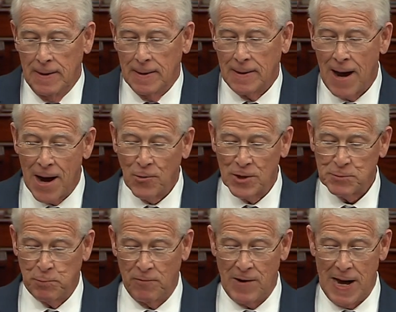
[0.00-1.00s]
Congress
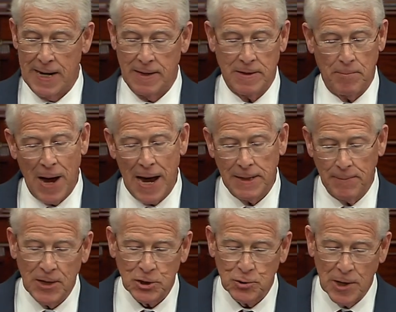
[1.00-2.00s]
provided the Biden
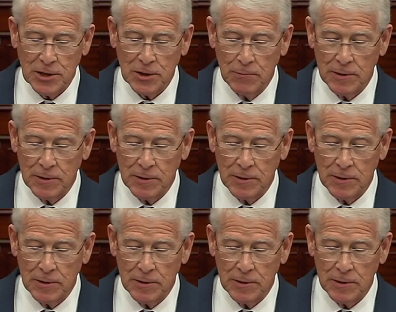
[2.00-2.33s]
administration